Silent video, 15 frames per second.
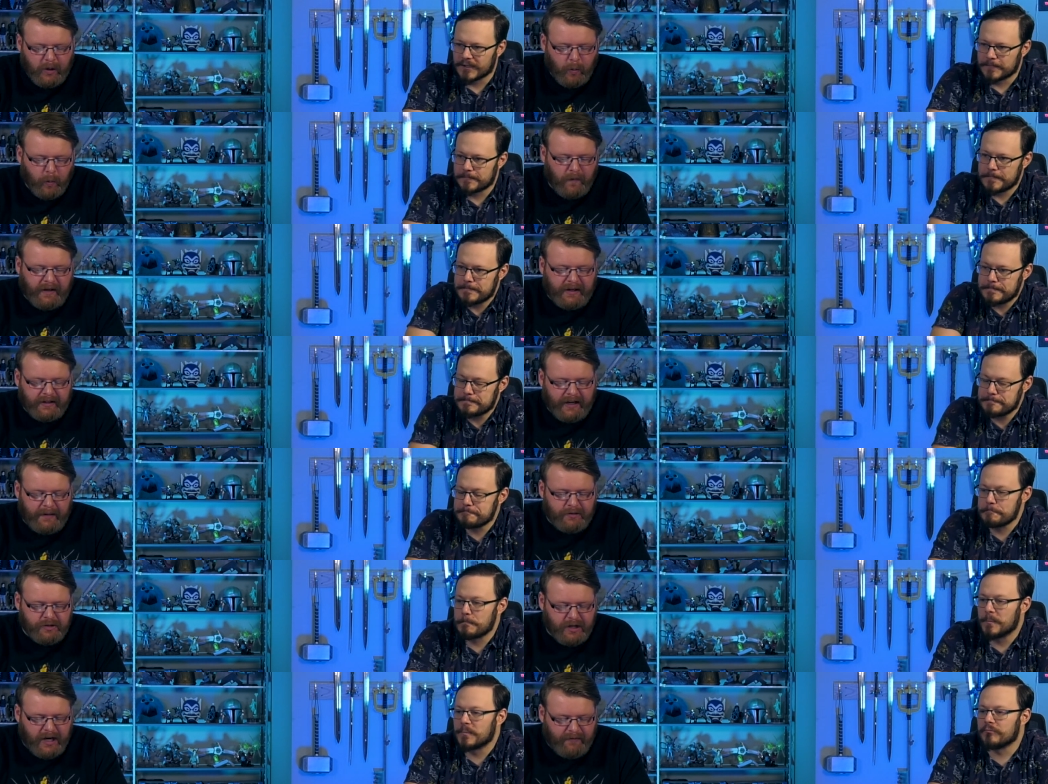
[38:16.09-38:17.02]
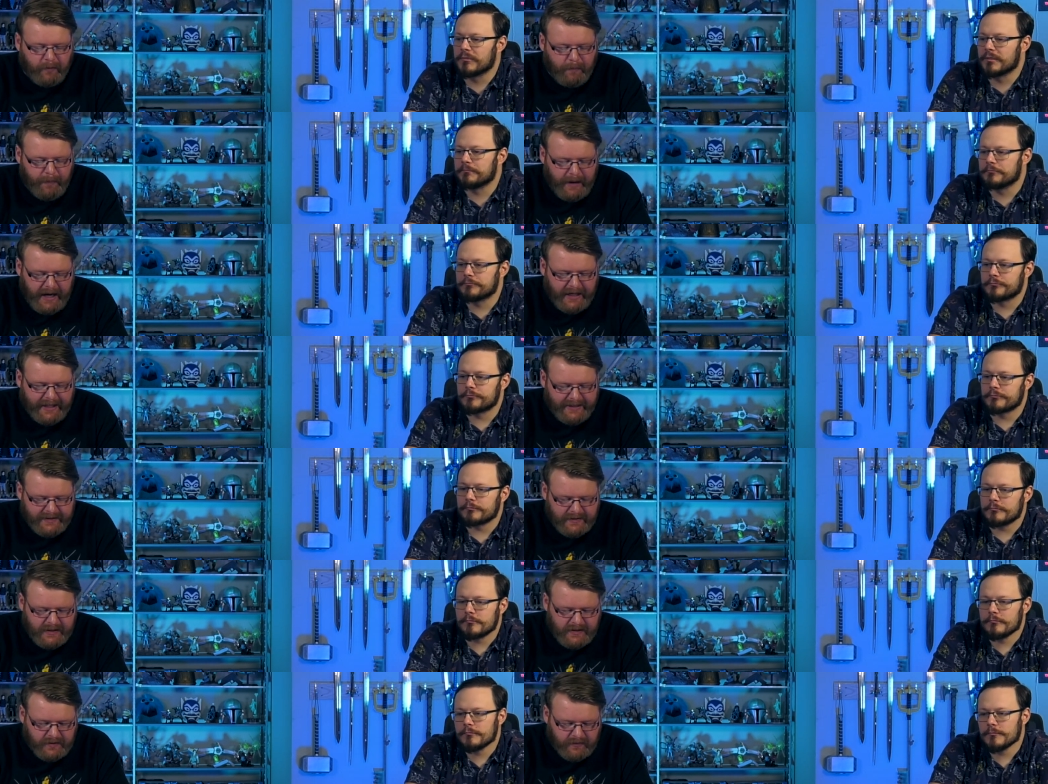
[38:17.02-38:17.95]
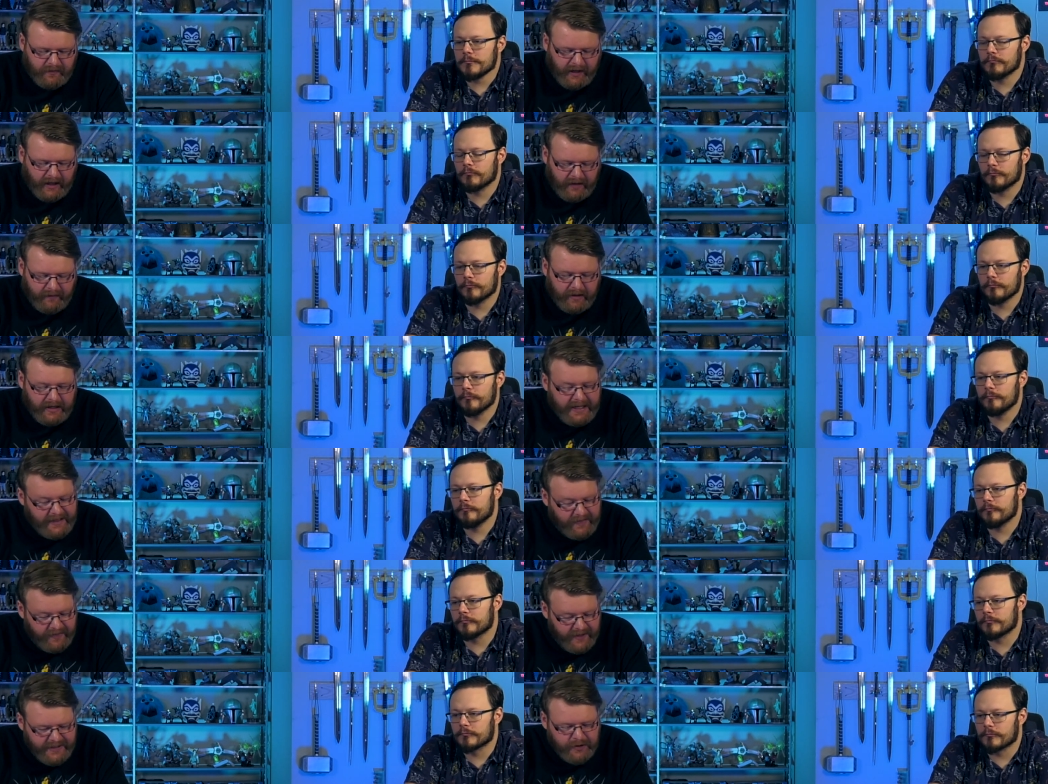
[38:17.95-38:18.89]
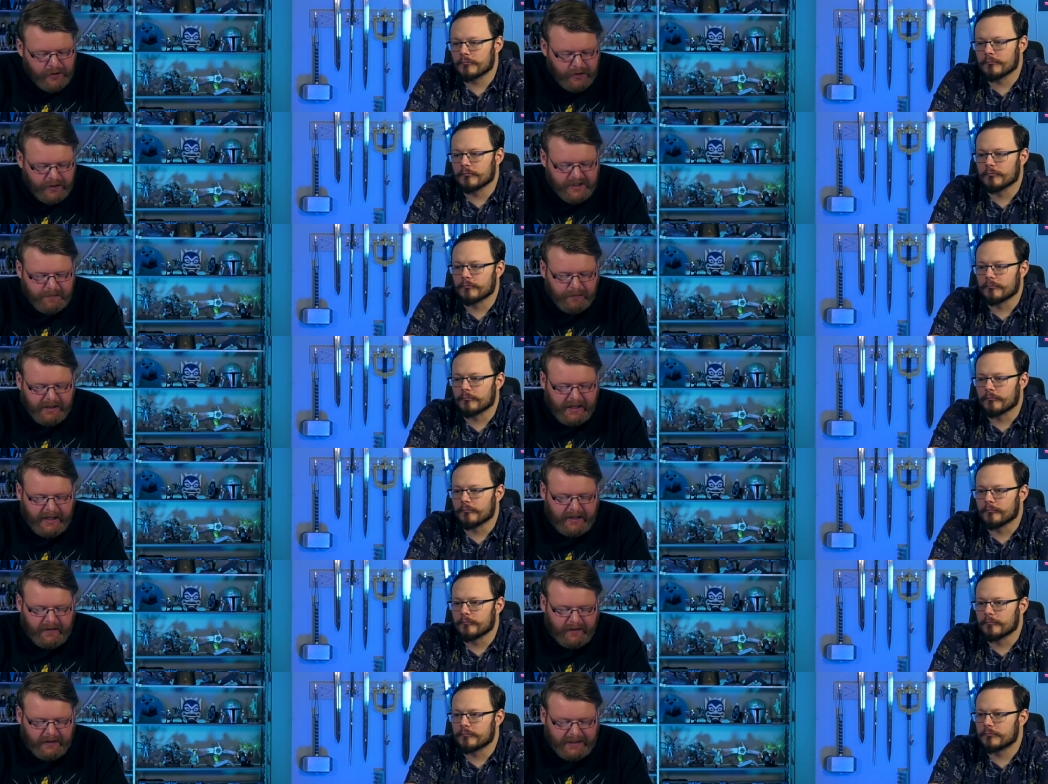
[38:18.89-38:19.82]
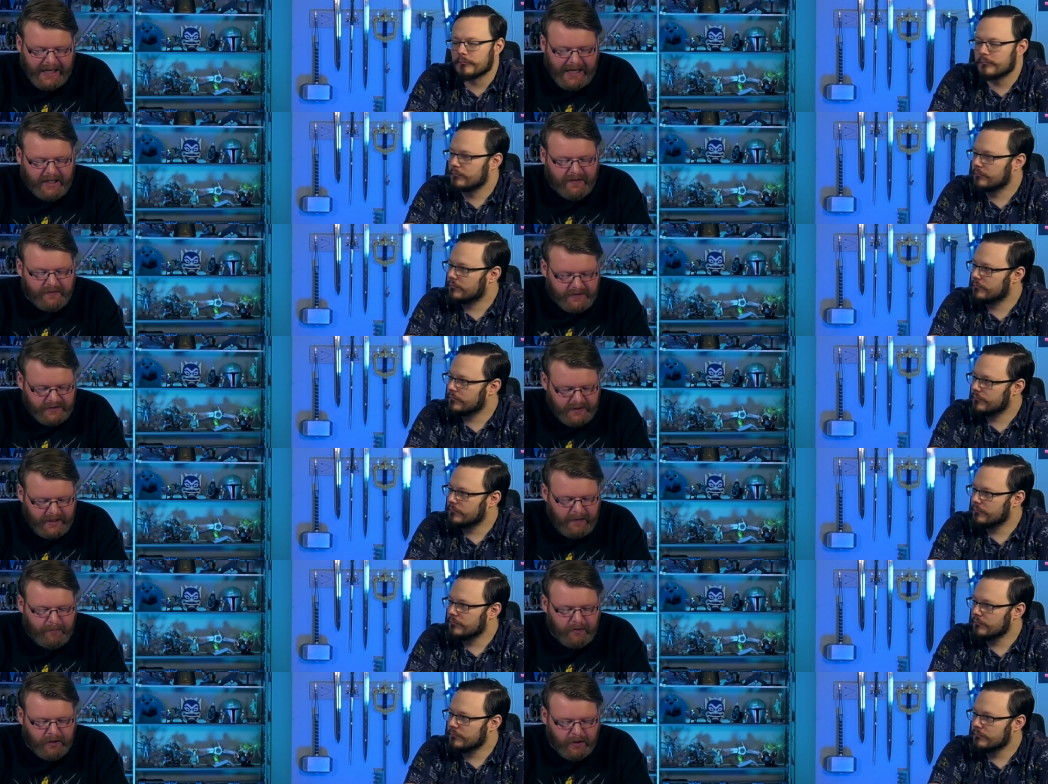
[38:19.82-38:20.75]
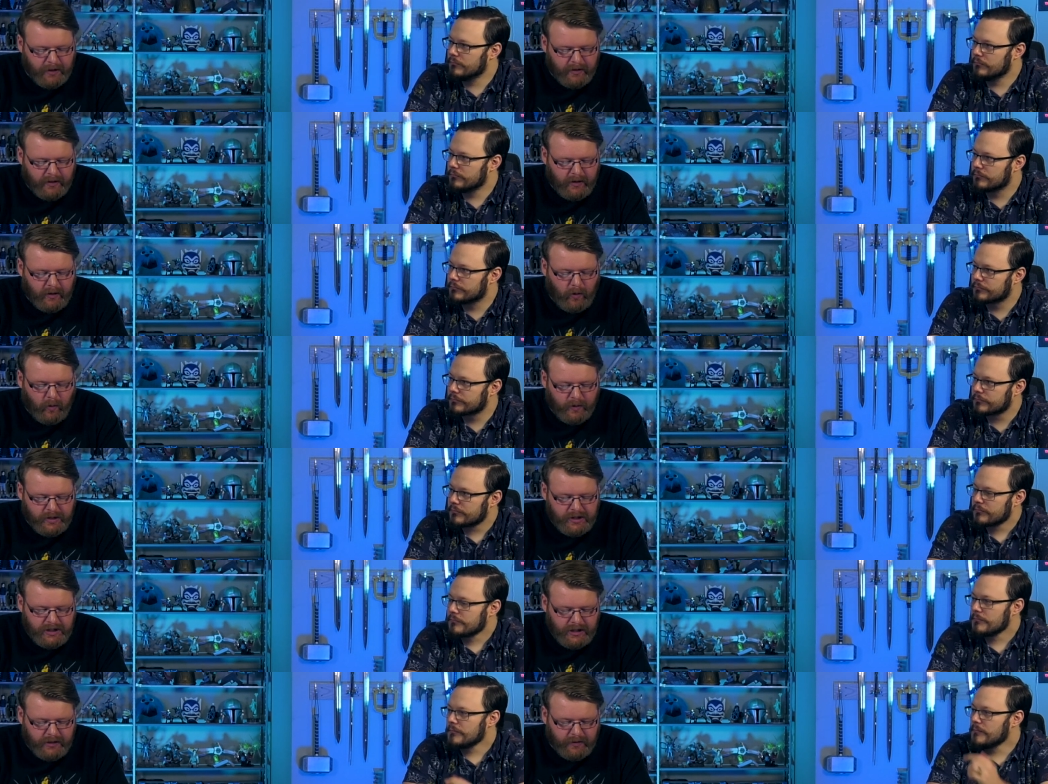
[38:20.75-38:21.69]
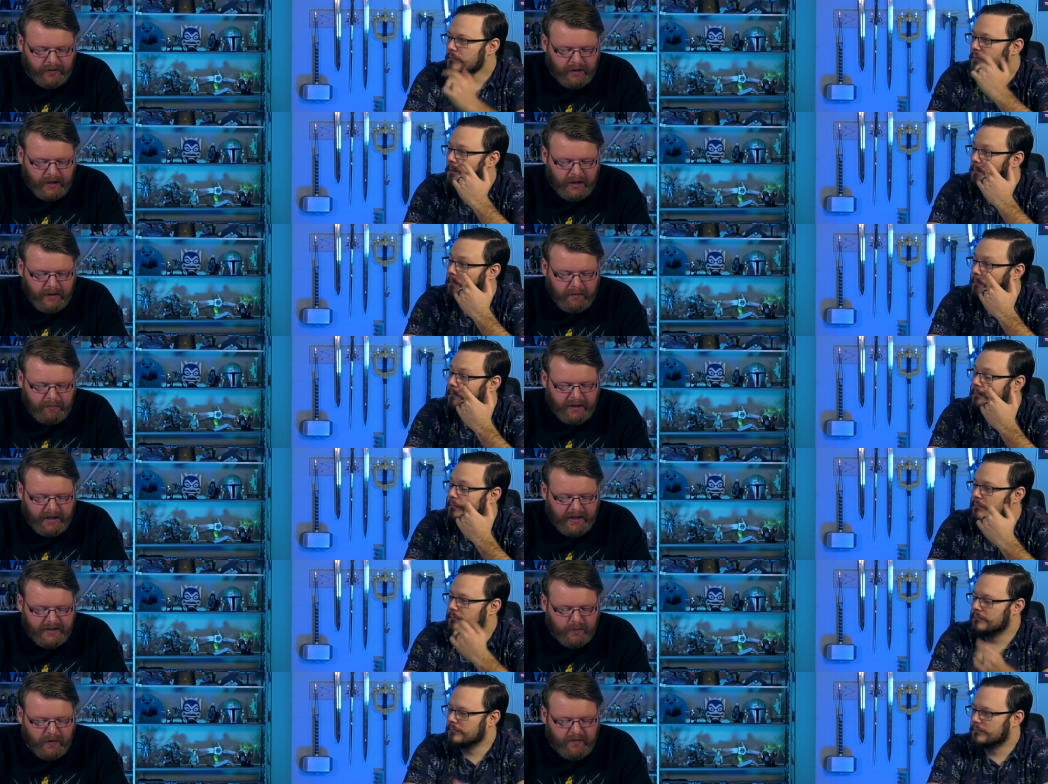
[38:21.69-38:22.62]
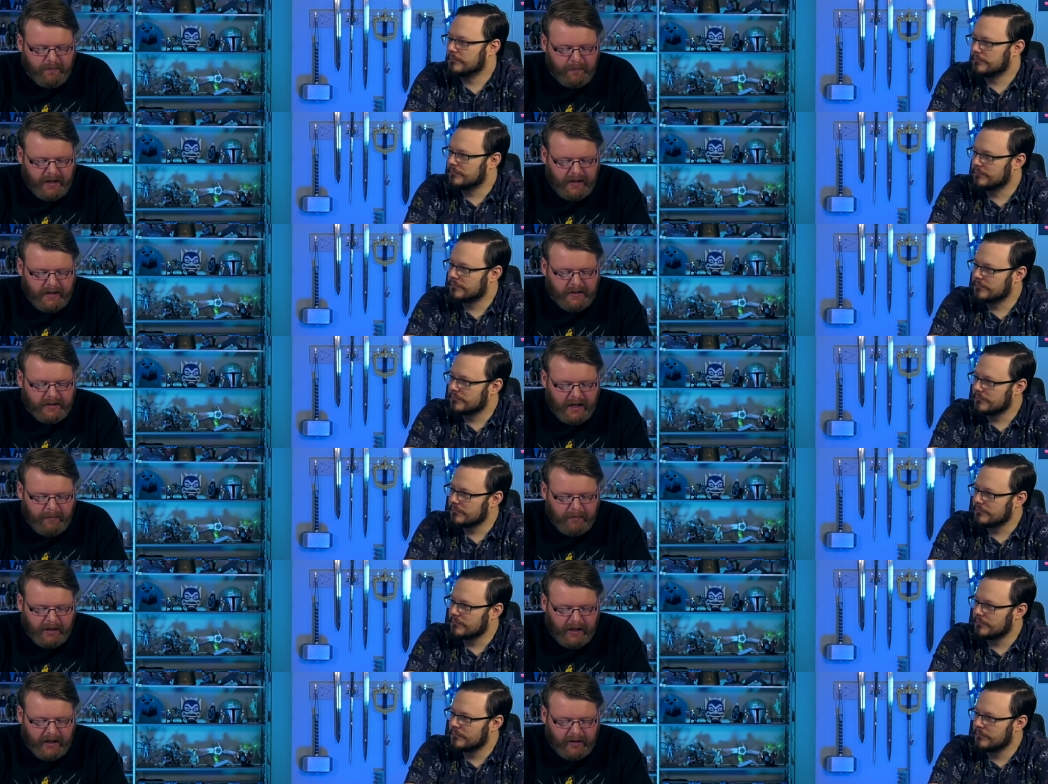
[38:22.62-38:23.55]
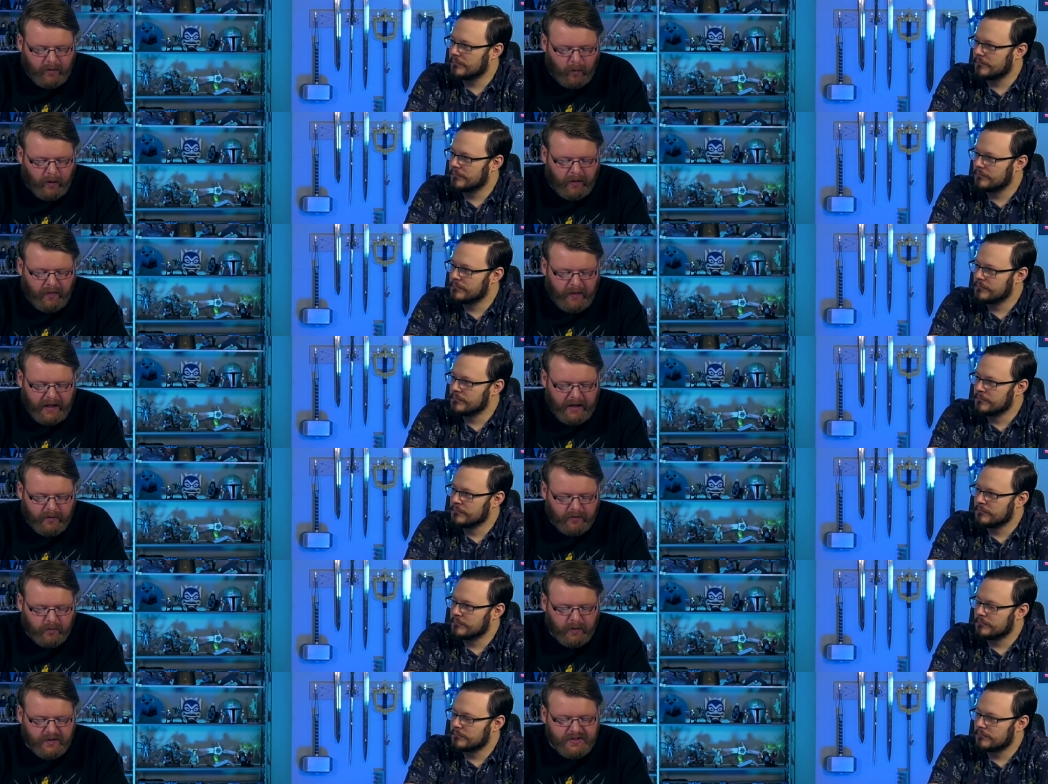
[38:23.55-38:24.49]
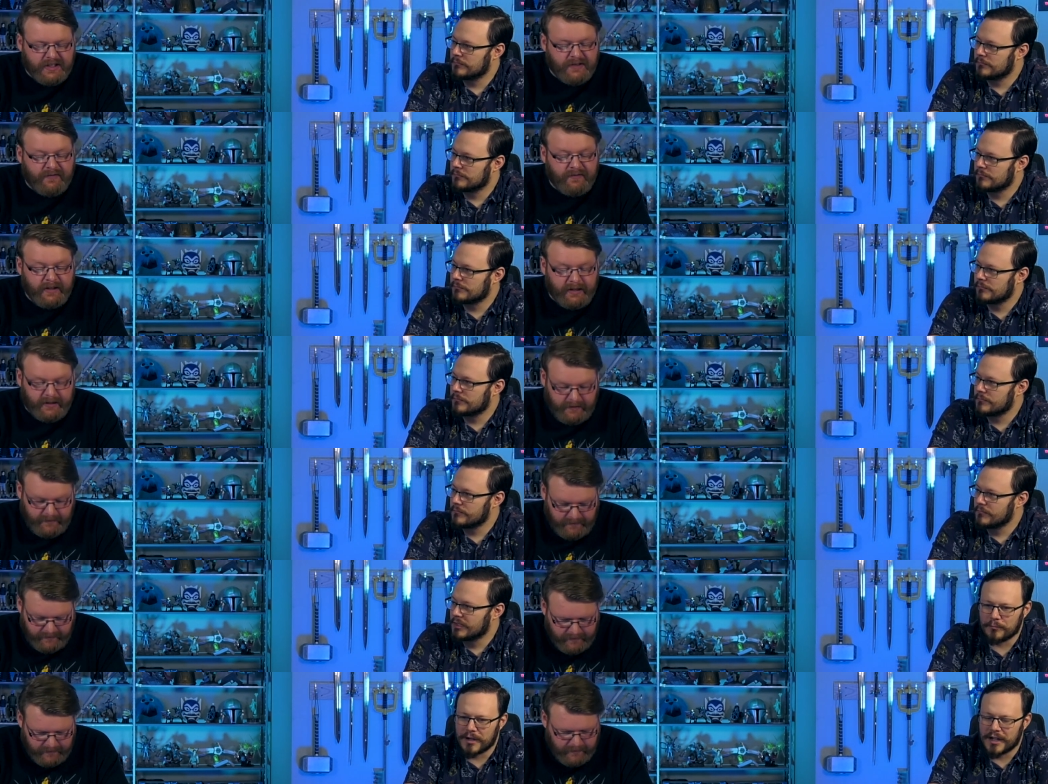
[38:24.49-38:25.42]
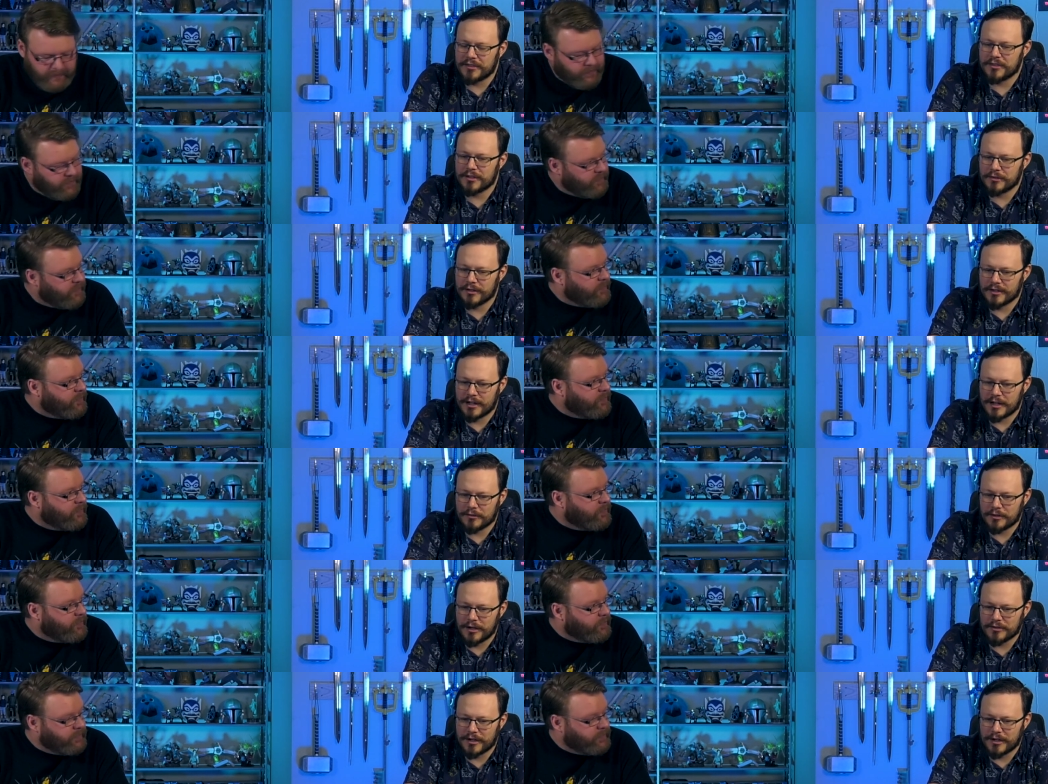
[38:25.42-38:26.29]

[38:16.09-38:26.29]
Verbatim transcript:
Speaker 1: when they time traveled back in season five? This could explain the lack of the snap occurring on Shield because we've been in a timeline where Thanos was defeated
Speaker 2: my theory that I,